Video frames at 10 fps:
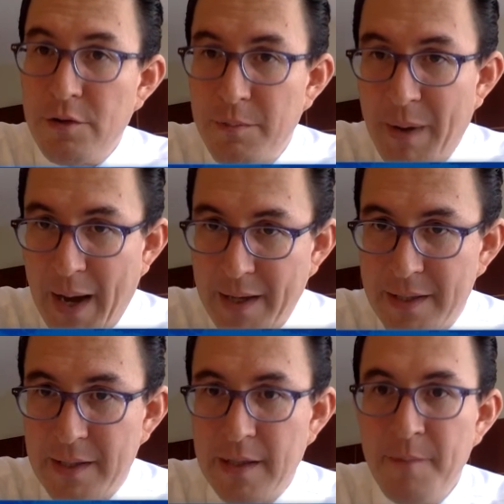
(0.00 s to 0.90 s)

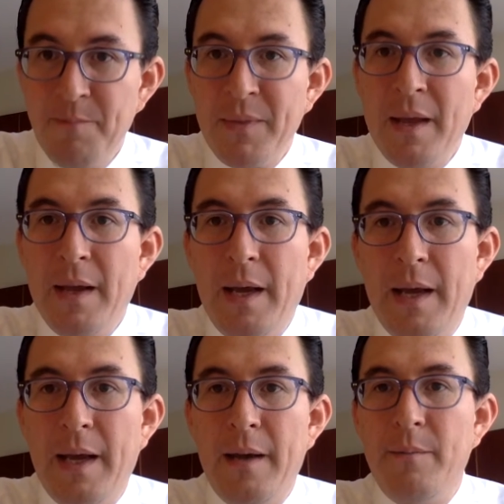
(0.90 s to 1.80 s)
based.
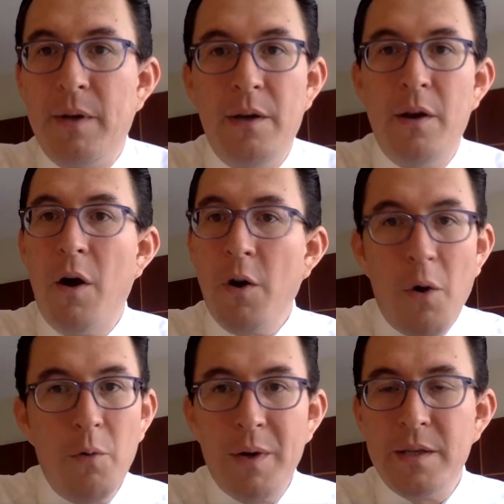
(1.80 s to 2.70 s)
Not
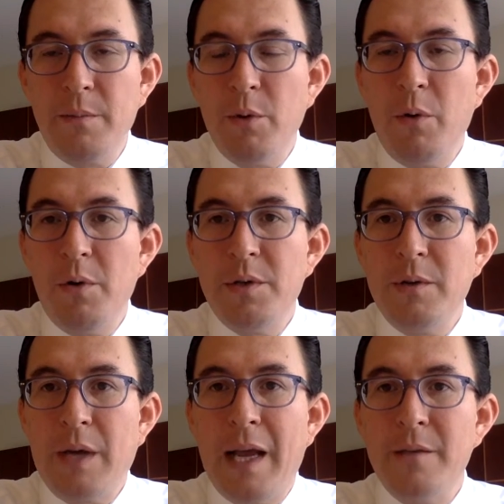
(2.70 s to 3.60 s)
always a blue
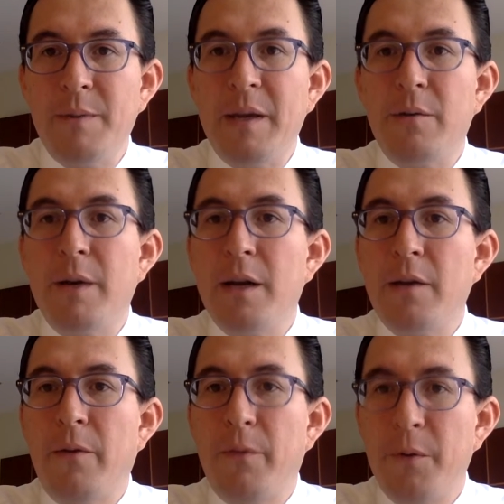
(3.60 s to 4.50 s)
ocean has been created
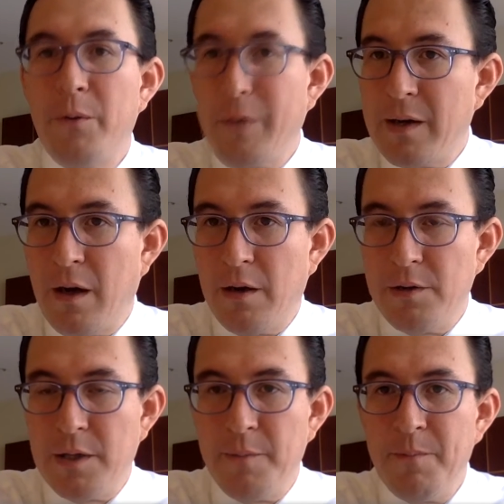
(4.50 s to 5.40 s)
through
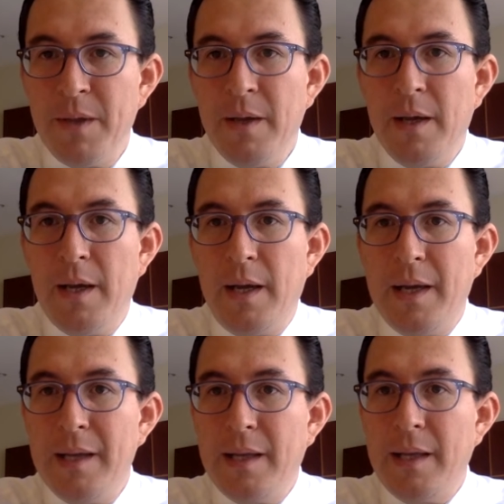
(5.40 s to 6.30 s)
technology.
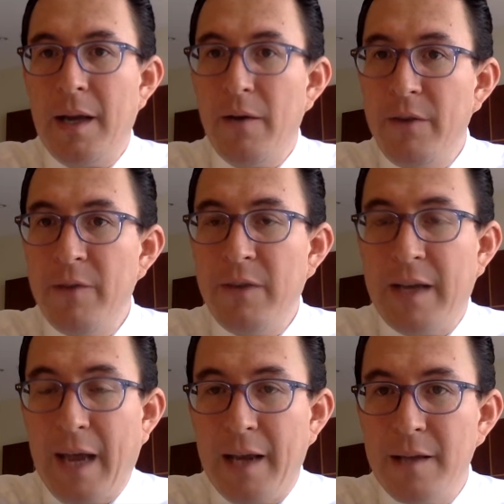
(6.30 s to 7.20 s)
In the Airbnb
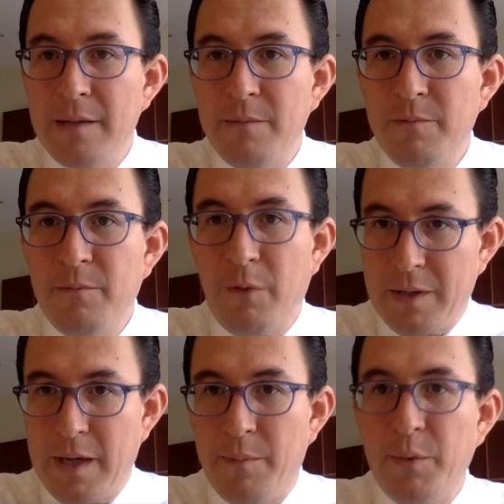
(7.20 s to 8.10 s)
case, for
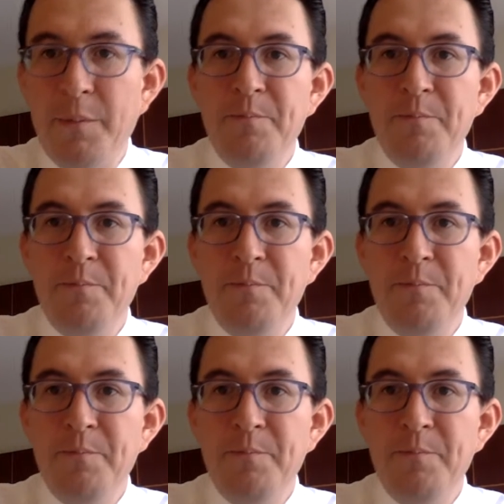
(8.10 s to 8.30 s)
example,